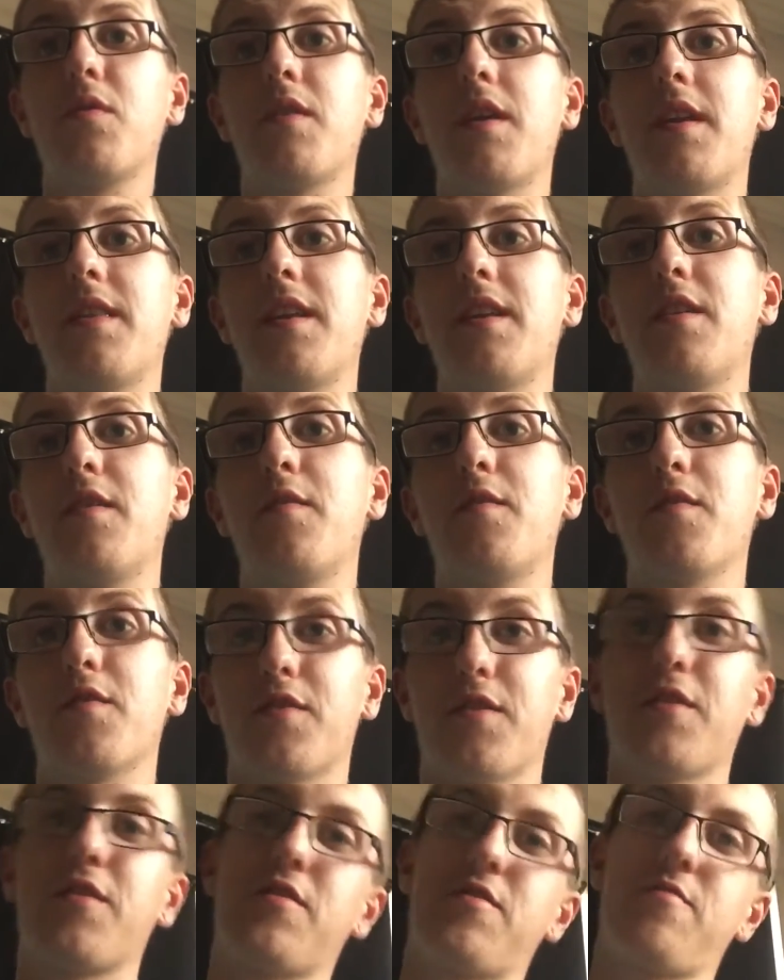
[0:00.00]
and then you've got
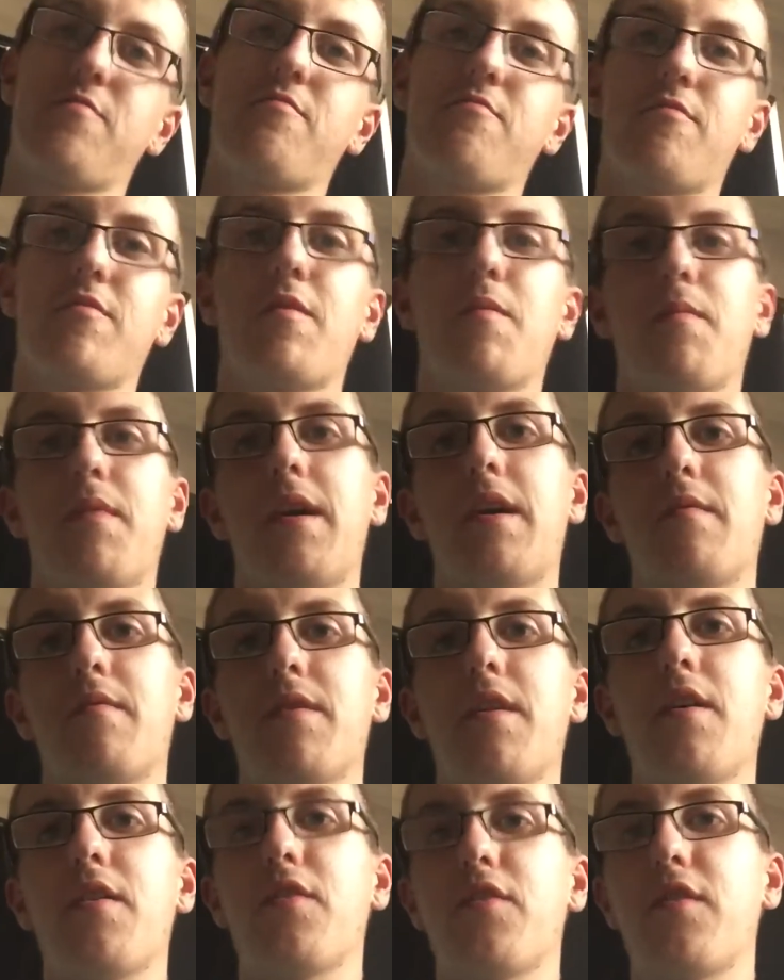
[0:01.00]
to compare with
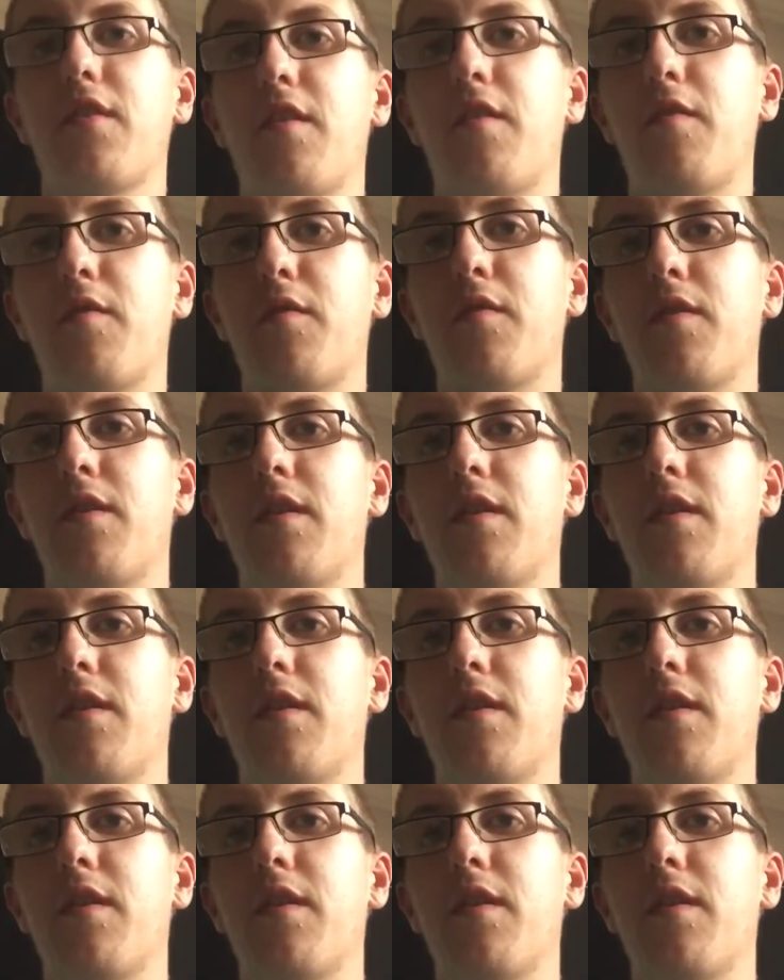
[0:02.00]
other stuff,